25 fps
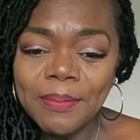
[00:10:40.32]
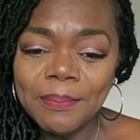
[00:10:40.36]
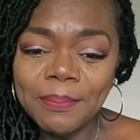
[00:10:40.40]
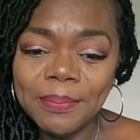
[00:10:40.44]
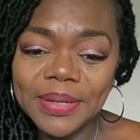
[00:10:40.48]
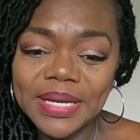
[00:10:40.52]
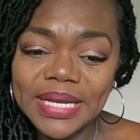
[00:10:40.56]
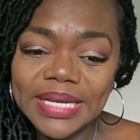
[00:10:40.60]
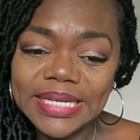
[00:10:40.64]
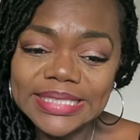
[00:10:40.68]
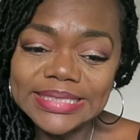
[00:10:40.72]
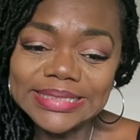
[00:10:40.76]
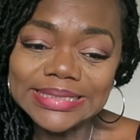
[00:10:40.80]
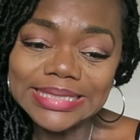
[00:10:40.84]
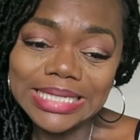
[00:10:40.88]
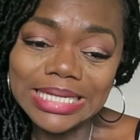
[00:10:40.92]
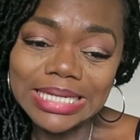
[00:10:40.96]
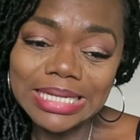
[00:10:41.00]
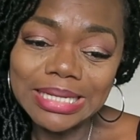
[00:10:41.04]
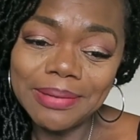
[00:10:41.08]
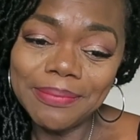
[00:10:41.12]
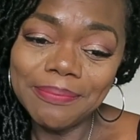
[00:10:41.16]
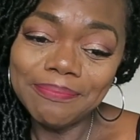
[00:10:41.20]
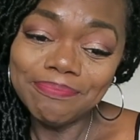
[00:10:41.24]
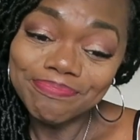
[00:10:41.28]
But
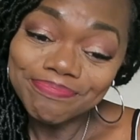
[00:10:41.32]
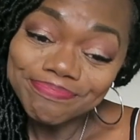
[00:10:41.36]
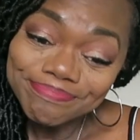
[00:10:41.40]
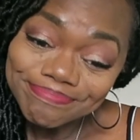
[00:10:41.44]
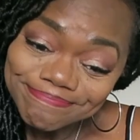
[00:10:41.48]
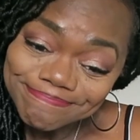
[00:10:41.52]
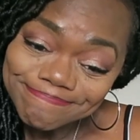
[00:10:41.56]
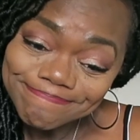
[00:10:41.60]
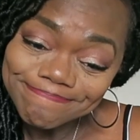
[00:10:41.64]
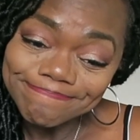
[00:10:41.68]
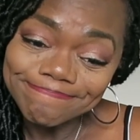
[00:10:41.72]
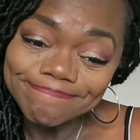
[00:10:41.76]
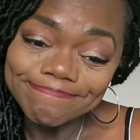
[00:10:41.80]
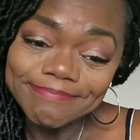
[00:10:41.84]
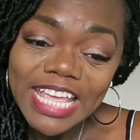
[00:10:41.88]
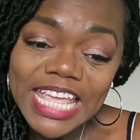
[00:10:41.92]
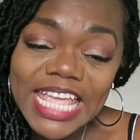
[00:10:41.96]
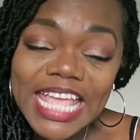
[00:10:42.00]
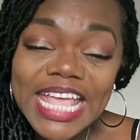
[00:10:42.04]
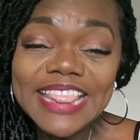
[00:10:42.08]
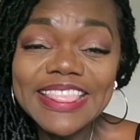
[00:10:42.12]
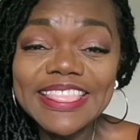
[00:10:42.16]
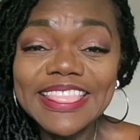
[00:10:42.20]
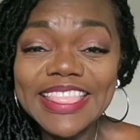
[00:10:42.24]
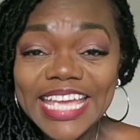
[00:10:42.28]

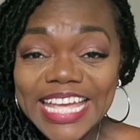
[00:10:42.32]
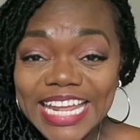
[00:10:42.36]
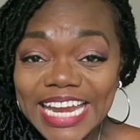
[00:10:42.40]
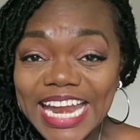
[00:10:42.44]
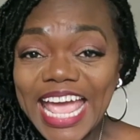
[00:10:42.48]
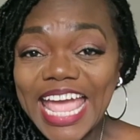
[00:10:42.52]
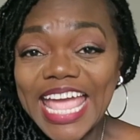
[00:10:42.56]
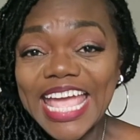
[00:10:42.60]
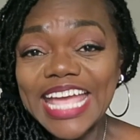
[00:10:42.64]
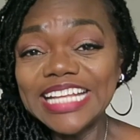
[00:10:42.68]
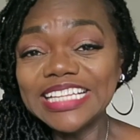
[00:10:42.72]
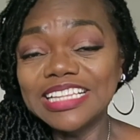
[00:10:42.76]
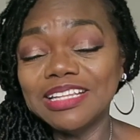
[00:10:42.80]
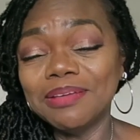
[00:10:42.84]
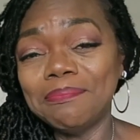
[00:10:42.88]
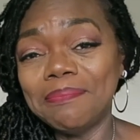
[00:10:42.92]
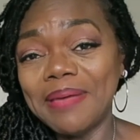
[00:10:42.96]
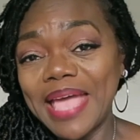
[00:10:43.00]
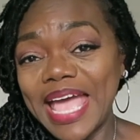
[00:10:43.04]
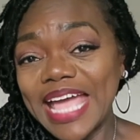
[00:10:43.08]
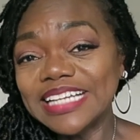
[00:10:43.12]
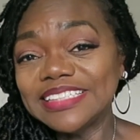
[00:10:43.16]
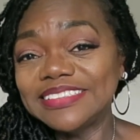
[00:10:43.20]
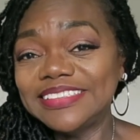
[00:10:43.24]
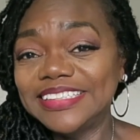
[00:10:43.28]
then I had the
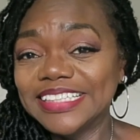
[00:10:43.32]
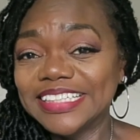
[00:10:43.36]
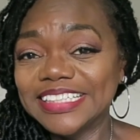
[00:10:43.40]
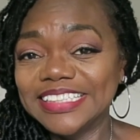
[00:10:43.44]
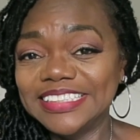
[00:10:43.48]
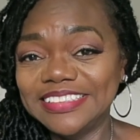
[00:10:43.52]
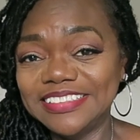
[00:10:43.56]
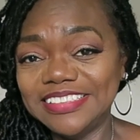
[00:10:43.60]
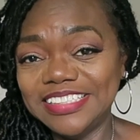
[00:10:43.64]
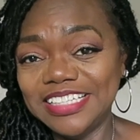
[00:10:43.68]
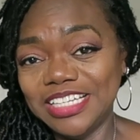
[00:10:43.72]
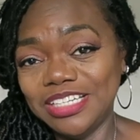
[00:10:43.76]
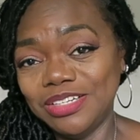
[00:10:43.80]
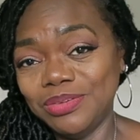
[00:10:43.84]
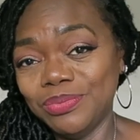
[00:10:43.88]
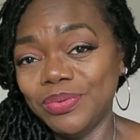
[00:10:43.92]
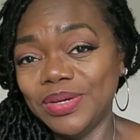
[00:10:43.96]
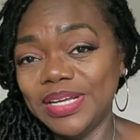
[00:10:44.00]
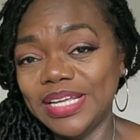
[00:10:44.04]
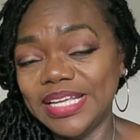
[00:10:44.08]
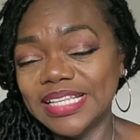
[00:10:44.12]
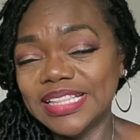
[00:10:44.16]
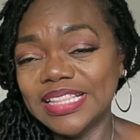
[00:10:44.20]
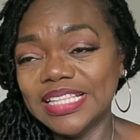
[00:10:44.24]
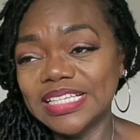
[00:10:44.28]
back to contend
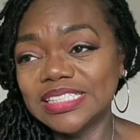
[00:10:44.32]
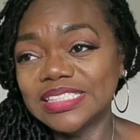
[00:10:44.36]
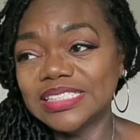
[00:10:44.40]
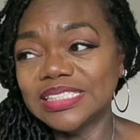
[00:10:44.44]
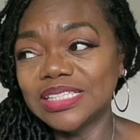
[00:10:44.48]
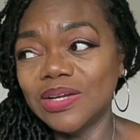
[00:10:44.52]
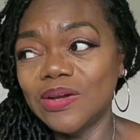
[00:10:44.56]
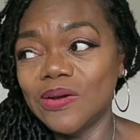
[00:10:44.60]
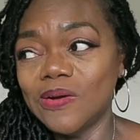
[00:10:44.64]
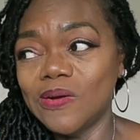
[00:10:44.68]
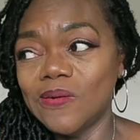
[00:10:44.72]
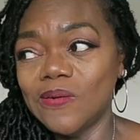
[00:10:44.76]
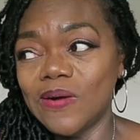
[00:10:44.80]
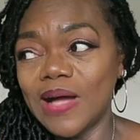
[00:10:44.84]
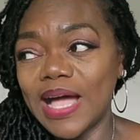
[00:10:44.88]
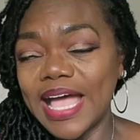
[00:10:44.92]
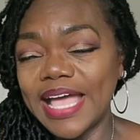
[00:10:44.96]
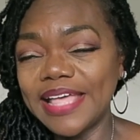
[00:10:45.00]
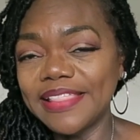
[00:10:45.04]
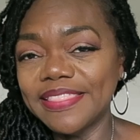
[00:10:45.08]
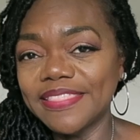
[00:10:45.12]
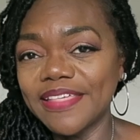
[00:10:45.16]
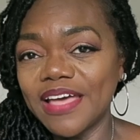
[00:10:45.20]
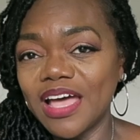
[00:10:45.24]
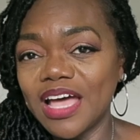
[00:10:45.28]
with. So
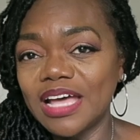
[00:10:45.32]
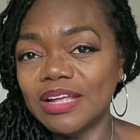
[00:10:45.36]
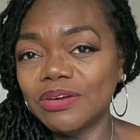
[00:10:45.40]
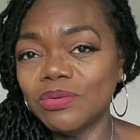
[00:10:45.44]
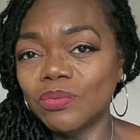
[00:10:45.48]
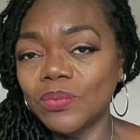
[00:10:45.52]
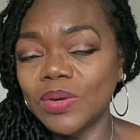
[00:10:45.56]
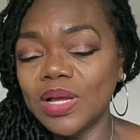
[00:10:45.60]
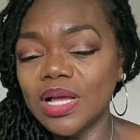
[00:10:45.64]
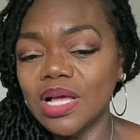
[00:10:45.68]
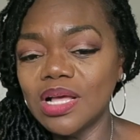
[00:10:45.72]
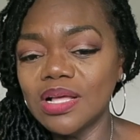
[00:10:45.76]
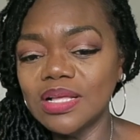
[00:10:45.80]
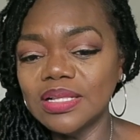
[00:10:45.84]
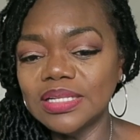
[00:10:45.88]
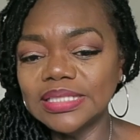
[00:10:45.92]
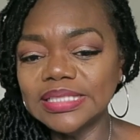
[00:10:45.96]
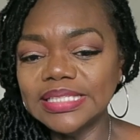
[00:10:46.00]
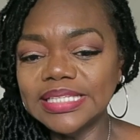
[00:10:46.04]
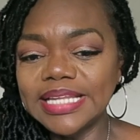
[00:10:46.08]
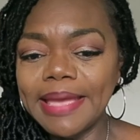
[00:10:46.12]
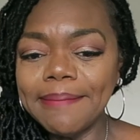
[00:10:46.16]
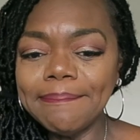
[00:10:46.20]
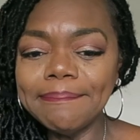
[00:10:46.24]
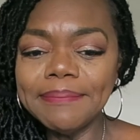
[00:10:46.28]
I thought, well,
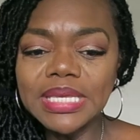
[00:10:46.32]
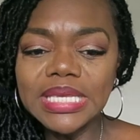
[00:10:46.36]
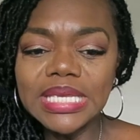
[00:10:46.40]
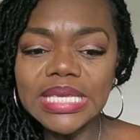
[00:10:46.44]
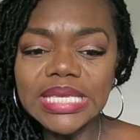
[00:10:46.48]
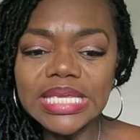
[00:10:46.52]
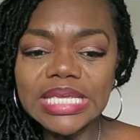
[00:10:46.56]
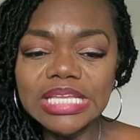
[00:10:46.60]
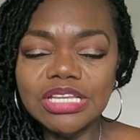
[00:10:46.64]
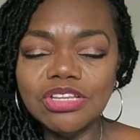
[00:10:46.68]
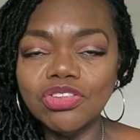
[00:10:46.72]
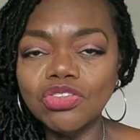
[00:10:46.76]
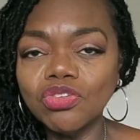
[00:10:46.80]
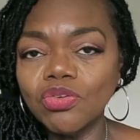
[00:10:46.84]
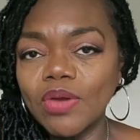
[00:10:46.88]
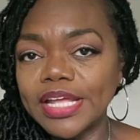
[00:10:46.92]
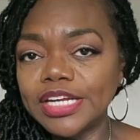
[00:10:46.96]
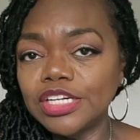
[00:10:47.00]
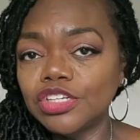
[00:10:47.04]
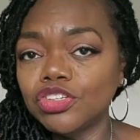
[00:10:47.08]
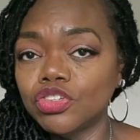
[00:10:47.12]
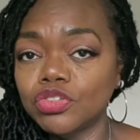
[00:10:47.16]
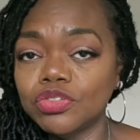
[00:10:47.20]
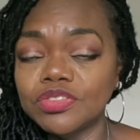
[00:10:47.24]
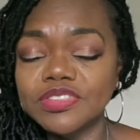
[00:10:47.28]
let me try
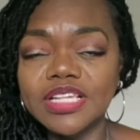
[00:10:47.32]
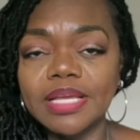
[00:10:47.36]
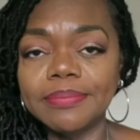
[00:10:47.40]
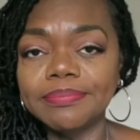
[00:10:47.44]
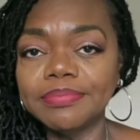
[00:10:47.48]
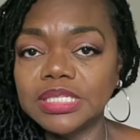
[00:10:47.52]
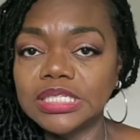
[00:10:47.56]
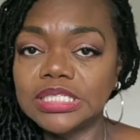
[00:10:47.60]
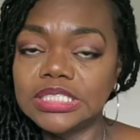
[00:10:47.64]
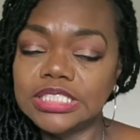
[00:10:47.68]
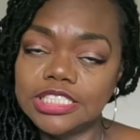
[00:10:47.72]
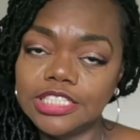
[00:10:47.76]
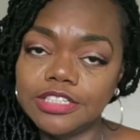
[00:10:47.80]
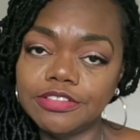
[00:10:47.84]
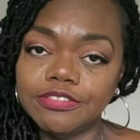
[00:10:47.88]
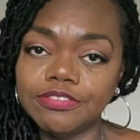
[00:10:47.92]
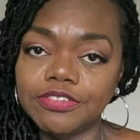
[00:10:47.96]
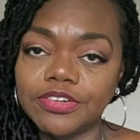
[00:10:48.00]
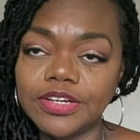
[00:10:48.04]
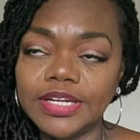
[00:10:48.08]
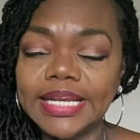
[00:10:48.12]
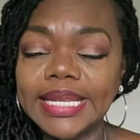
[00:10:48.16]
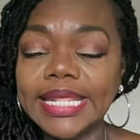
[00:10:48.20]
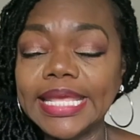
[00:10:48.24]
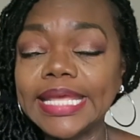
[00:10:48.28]
to do something
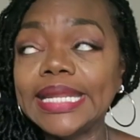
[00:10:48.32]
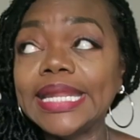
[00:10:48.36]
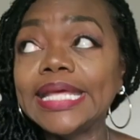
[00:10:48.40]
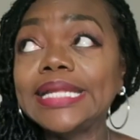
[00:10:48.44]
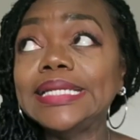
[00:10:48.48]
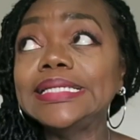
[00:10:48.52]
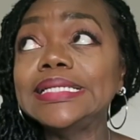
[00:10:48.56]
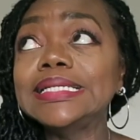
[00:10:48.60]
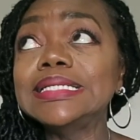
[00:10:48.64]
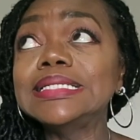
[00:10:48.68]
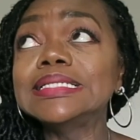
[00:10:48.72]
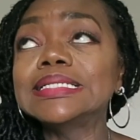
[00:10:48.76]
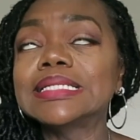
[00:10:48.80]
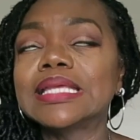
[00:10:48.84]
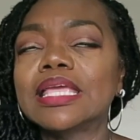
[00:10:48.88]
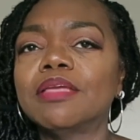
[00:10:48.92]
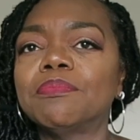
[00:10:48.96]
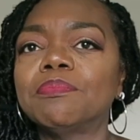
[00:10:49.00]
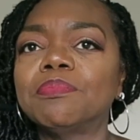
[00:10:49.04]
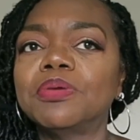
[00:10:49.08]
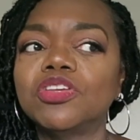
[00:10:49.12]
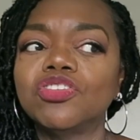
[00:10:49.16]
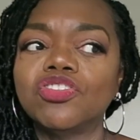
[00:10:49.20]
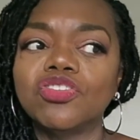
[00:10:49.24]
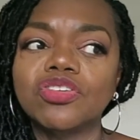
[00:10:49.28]
different. And I didn't
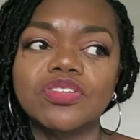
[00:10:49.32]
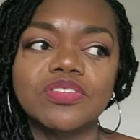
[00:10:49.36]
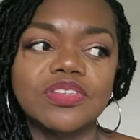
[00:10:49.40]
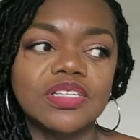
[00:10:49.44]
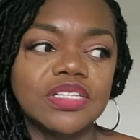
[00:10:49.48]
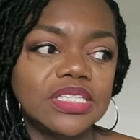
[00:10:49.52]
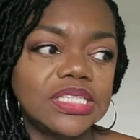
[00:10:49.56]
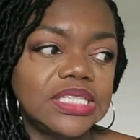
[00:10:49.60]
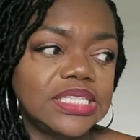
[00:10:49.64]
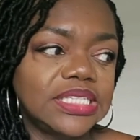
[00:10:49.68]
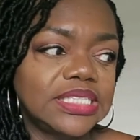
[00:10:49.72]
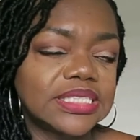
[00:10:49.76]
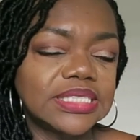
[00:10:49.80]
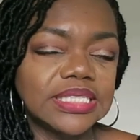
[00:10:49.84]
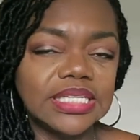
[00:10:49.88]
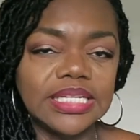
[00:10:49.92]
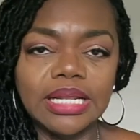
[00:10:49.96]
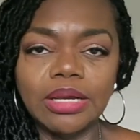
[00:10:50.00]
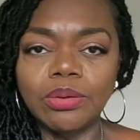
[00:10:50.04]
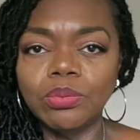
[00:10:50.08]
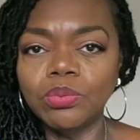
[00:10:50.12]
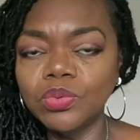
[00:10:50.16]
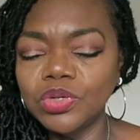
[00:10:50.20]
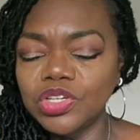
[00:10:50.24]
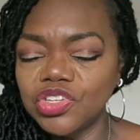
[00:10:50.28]
take pictures of this, and
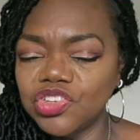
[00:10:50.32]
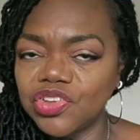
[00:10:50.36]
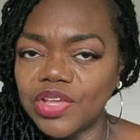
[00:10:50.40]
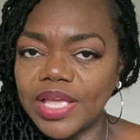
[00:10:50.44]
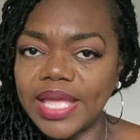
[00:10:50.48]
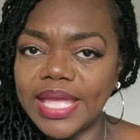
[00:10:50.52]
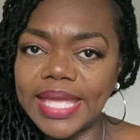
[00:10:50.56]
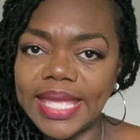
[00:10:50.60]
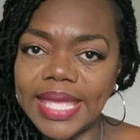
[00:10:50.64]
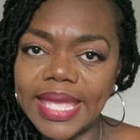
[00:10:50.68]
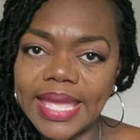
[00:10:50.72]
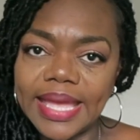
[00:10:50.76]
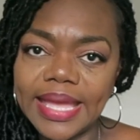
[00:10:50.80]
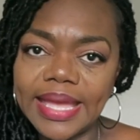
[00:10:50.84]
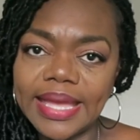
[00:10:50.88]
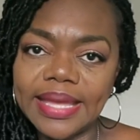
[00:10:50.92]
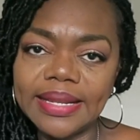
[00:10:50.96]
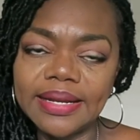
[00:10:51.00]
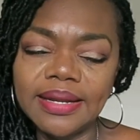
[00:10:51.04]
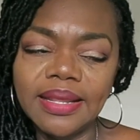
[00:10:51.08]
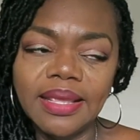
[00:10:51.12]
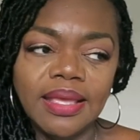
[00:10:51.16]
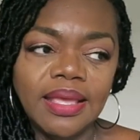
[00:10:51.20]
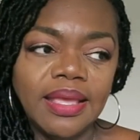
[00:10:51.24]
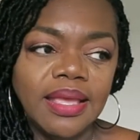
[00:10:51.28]
I wish I
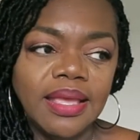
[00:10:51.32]
had,